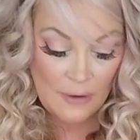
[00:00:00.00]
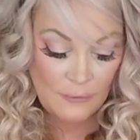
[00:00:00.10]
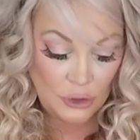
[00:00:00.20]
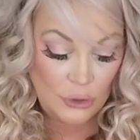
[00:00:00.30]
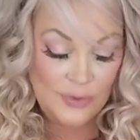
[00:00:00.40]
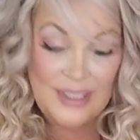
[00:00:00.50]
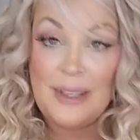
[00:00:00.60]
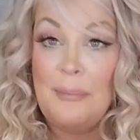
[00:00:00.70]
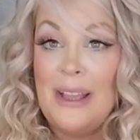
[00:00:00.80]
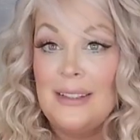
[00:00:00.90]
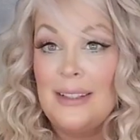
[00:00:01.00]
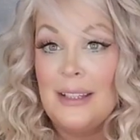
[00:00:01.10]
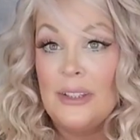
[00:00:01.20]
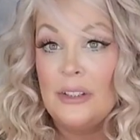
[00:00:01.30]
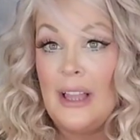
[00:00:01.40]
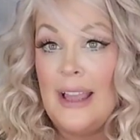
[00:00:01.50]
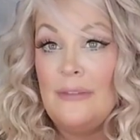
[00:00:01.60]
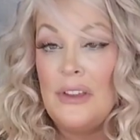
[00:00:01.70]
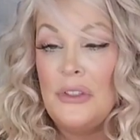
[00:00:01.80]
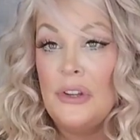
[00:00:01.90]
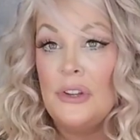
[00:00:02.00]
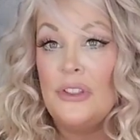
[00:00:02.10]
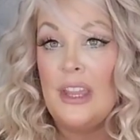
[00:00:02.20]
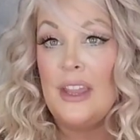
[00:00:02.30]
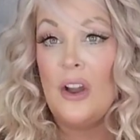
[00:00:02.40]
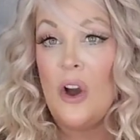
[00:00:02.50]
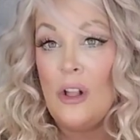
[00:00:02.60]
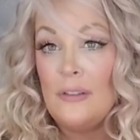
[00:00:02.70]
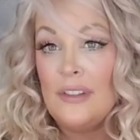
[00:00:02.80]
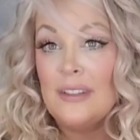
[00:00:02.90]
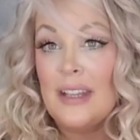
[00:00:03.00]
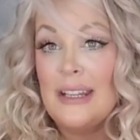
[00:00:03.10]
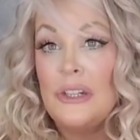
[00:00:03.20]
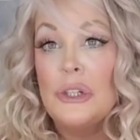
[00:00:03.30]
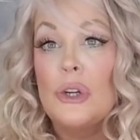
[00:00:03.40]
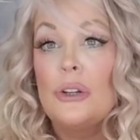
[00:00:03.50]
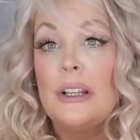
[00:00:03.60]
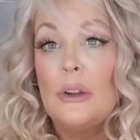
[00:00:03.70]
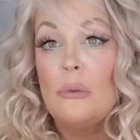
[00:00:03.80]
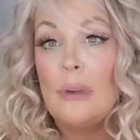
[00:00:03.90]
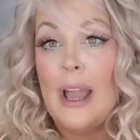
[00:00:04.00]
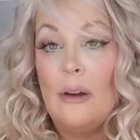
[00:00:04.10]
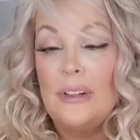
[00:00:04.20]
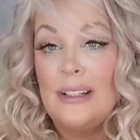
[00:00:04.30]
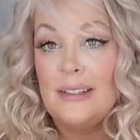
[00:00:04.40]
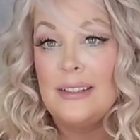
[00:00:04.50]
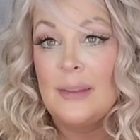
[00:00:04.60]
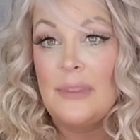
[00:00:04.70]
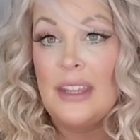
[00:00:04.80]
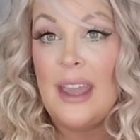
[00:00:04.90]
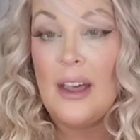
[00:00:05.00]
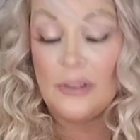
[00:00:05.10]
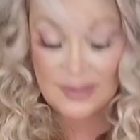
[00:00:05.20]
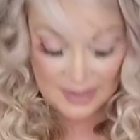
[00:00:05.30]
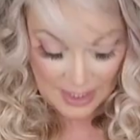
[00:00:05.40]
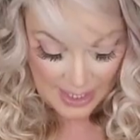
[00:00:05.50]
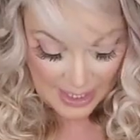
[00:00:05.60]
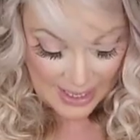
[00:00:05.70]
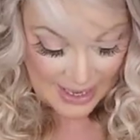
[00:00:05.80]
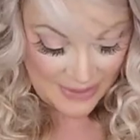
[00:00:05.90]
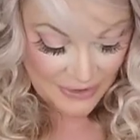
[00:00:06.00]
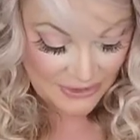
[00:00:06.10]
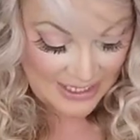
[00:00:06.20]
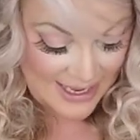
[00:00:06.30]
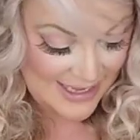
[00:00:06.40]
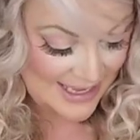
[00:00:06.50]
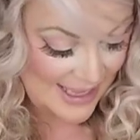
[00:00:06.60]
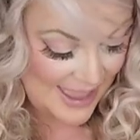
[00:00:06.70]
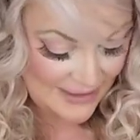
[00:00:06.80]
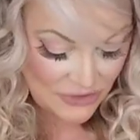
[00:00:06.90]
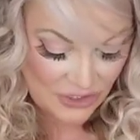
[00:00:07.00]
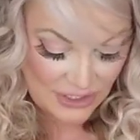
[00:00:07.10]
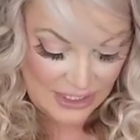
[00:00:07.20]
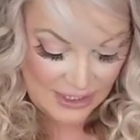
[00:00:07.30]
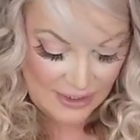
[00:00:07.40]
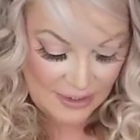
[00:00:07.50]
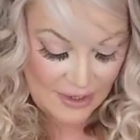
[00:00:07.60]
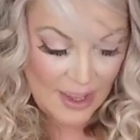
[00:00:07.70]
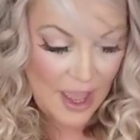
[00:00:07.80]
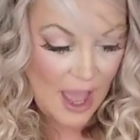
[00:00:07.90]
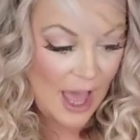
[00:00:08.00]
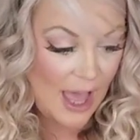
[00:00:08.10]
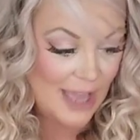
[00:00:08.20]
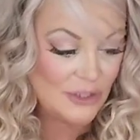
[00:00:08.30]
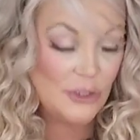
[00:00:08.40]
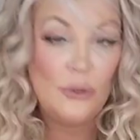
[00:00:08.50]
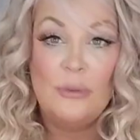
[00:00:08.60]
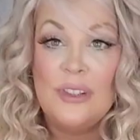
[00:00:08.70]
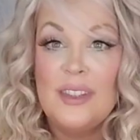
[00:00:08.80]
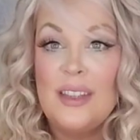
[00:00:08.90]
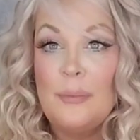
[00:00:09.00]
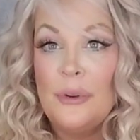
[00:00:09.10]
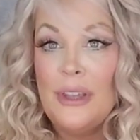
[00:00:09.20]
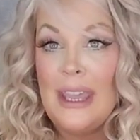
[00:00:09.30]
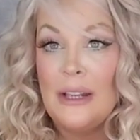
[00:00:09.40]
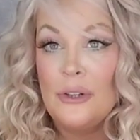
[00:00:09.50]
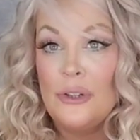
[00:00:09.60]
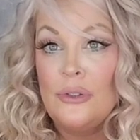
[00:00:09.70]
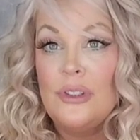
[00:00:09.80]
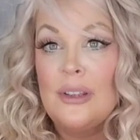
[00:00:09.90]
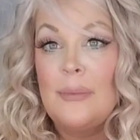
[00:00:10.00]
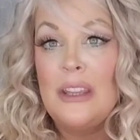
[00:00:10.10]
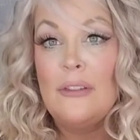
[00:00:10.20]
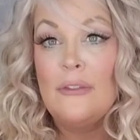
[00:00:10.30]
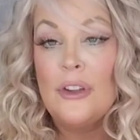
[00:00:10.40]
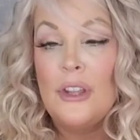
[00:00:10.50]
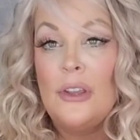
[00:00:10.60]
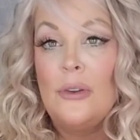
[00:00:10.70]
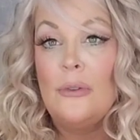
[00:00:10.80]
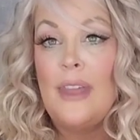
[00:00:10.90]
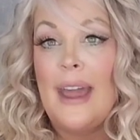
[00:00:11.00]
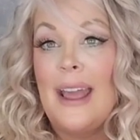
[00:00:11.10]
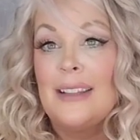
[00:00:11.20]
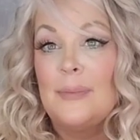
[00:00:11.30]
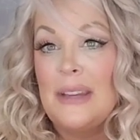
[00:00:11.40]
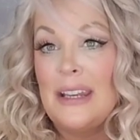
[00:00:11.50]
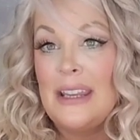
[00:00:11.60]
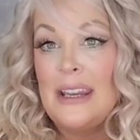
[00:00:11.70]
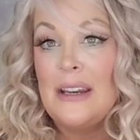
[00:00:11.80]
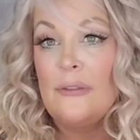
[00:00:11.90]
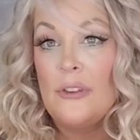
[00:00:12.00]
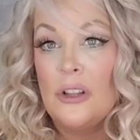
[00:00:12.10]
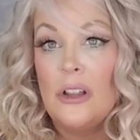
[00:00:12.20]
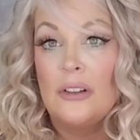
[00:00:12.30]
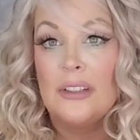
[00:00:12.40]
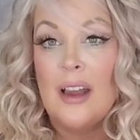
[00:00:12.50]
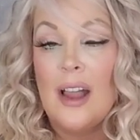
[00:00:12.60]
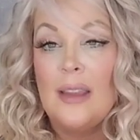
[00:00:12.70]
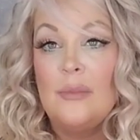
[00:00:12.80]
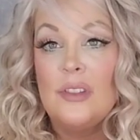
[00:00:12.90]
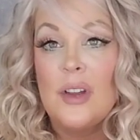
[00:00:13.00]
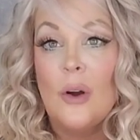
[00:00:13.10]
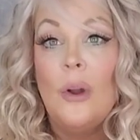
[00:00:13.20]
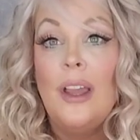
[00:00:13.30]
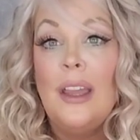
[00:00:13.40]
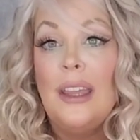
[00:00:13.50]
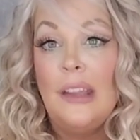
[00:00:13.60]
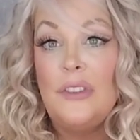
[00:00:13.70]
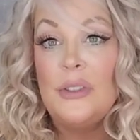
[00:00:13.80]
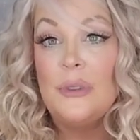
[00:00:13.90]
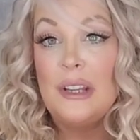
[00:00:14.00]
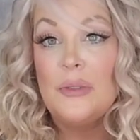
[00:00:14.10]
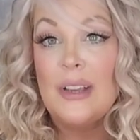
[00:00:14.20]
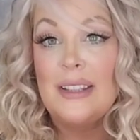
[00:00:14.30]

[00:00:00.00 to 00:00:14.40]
for losing the best thing in their life and they're they all of a sudden turn it around into something else and they're taking action here uh, to reciprocate or do something for you that has been needed for a long time so if this reading's